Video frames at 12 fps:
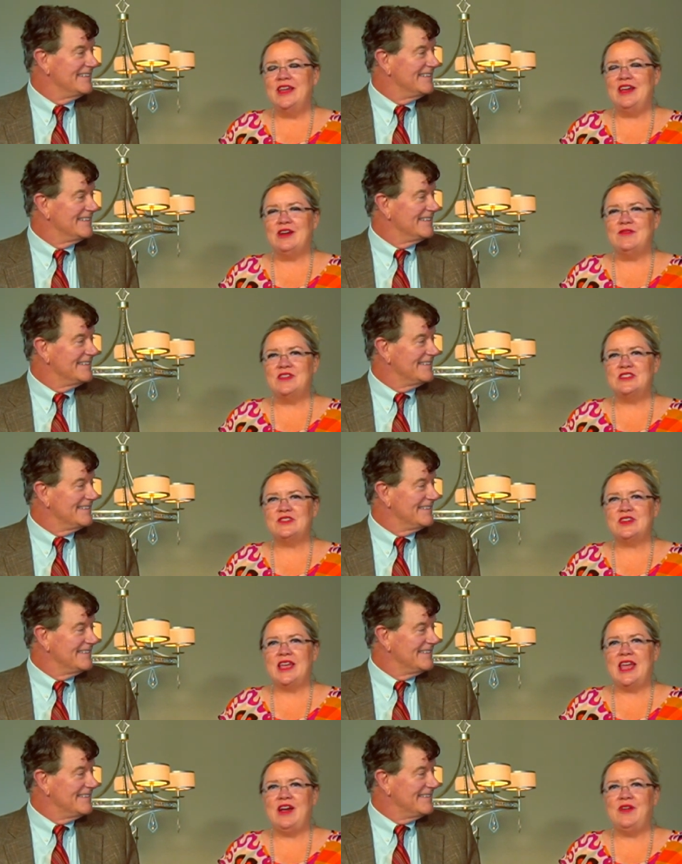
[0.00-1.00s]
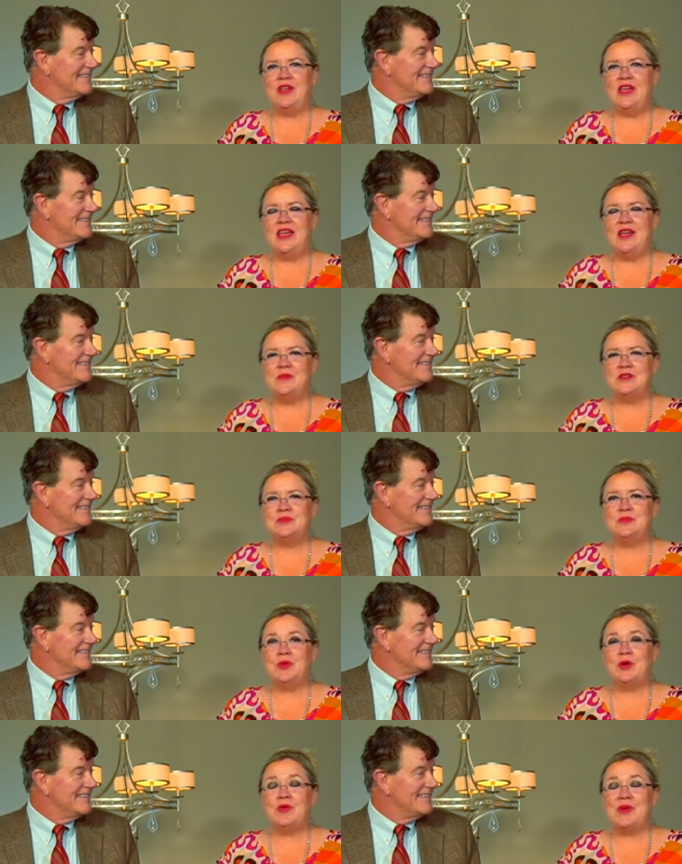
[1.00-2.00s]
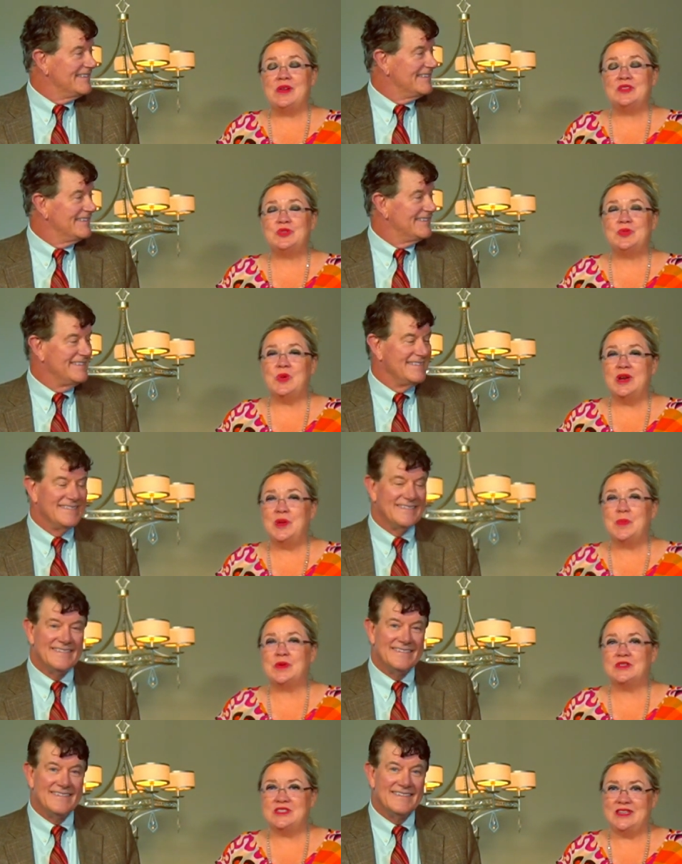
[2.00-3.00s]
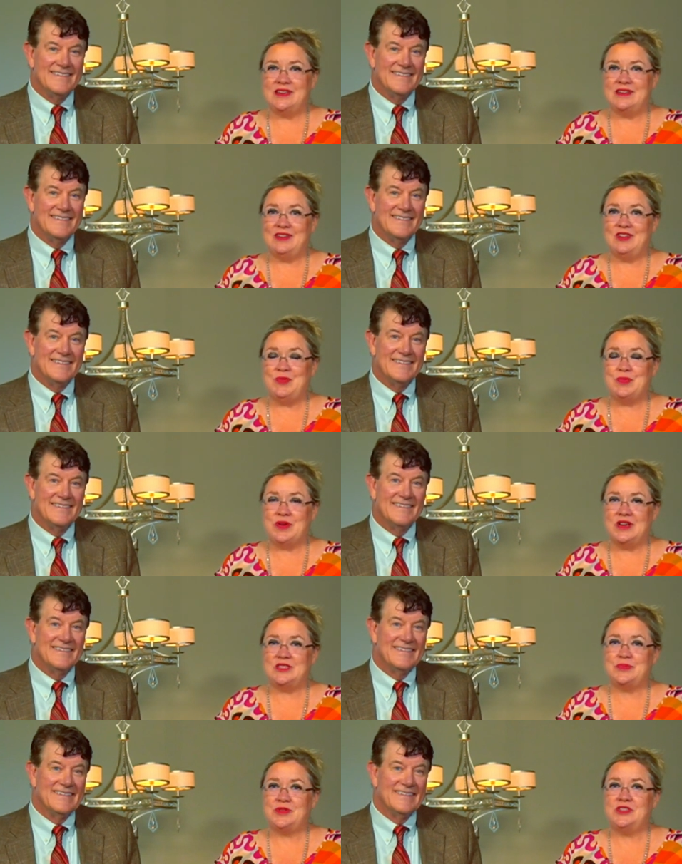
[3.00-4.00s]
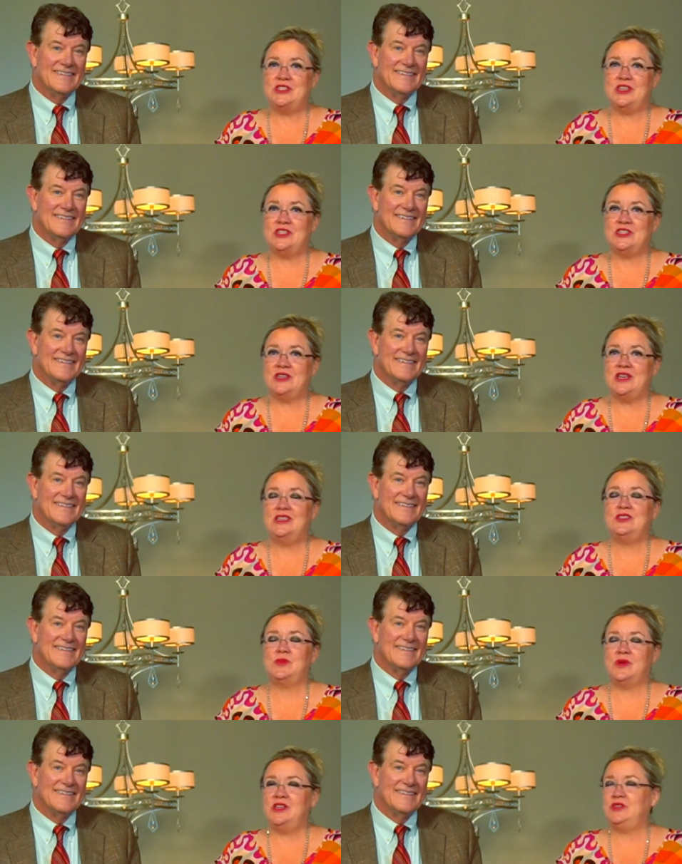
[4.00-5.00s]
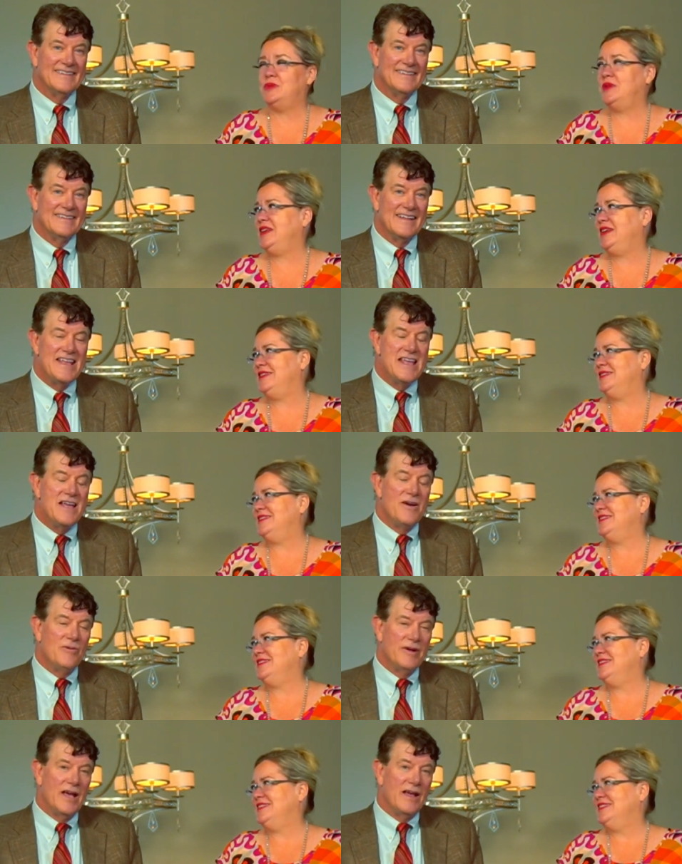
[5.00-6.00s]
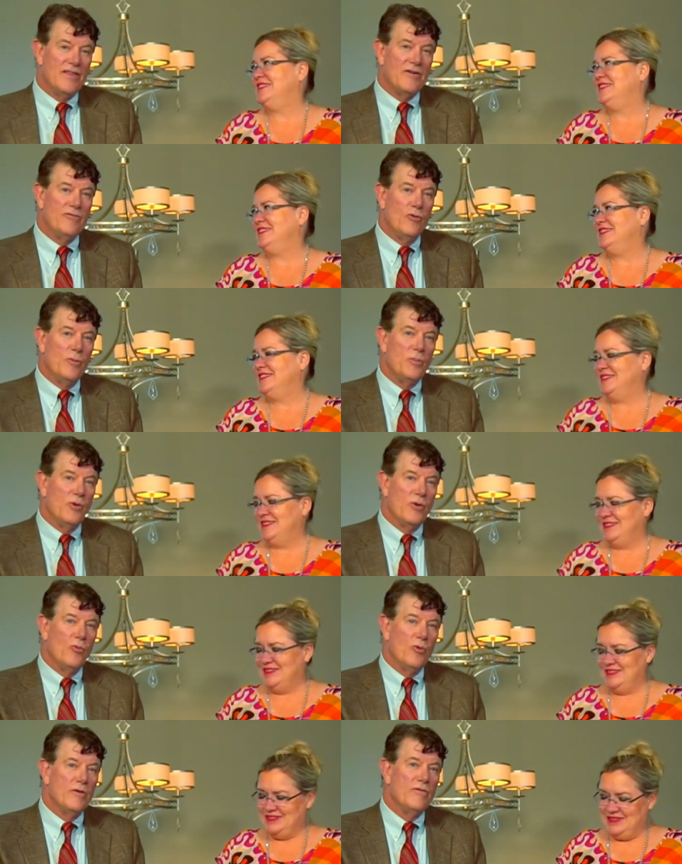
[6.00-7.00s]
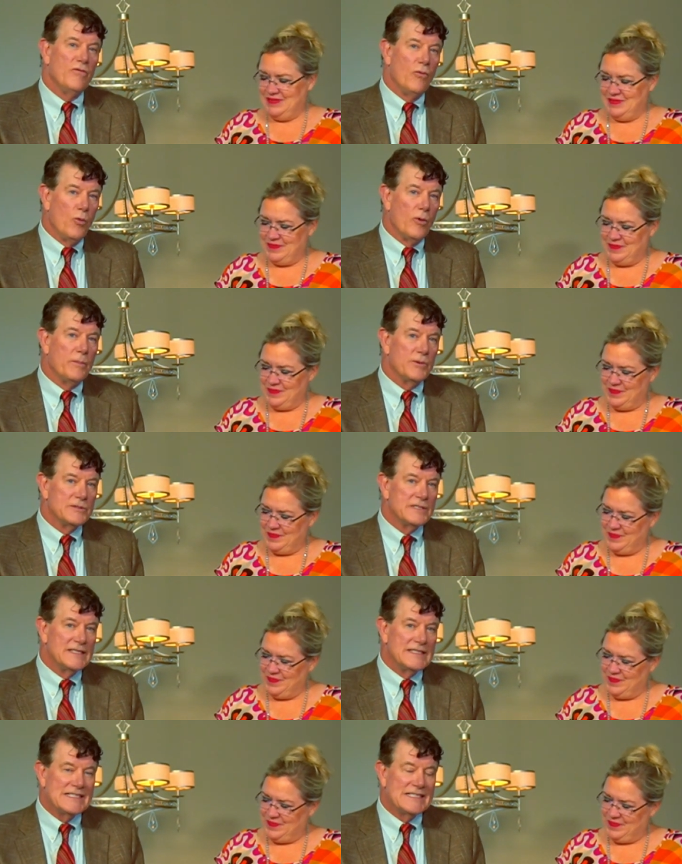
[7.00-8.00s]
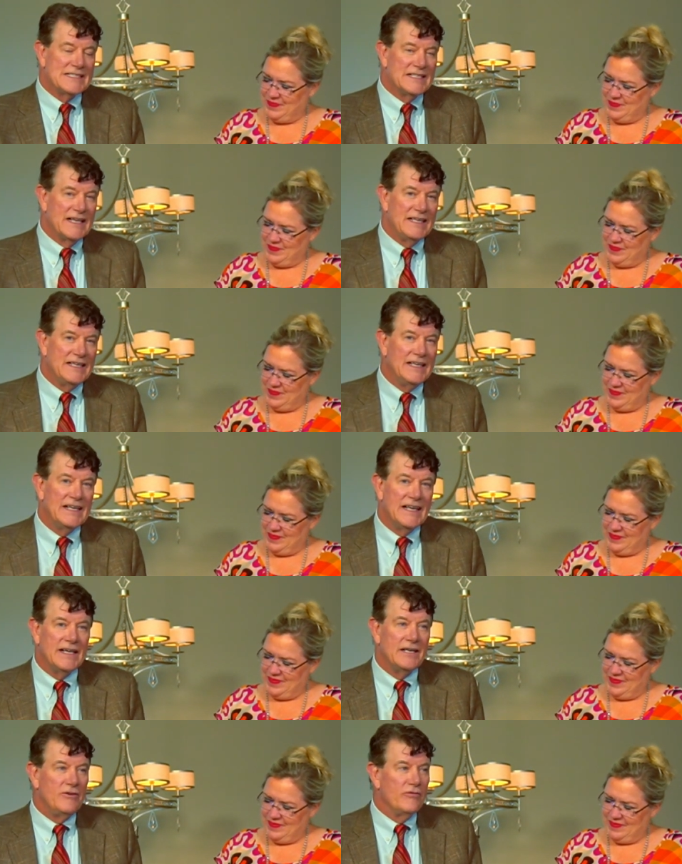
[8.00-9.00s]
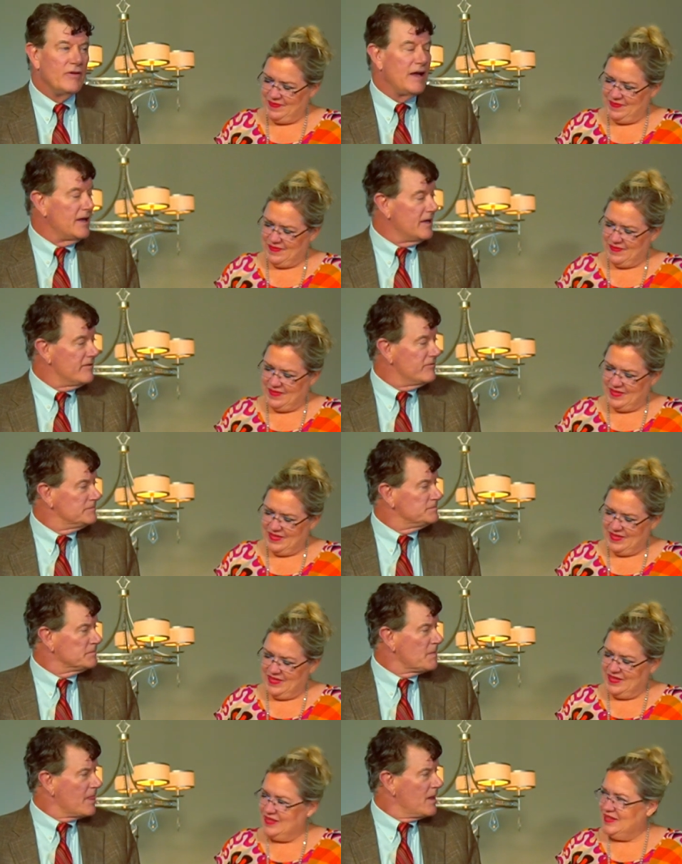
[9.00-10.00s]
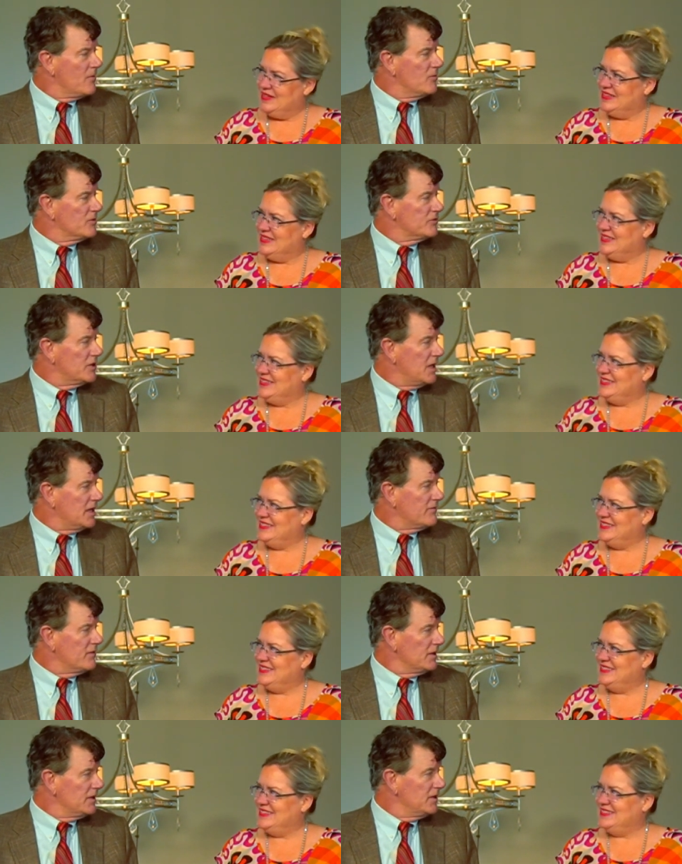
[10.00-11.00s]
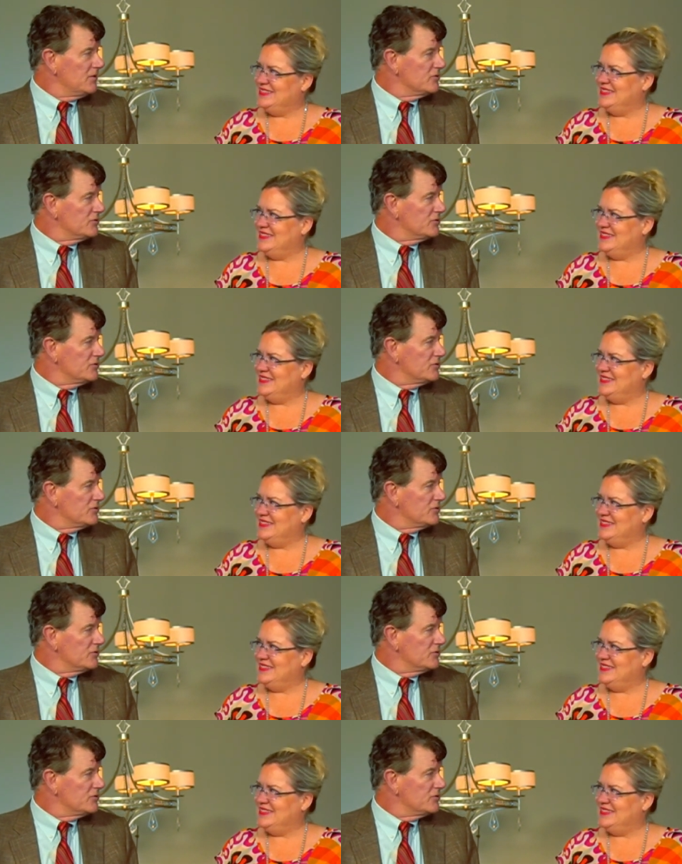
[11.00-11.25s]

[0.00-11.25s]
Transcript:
Speaker 1: here in Ventura County, it was more around 20% home price appreciation in 2020.
Speaker 2: Well, yeah, the 4.14% since 1995 was kind of a little